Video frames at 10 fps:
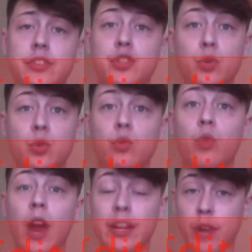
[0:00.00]
to
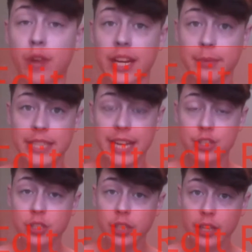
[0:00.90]
write a
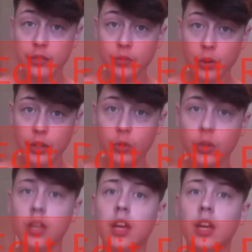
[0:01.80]
recommendation letter for you,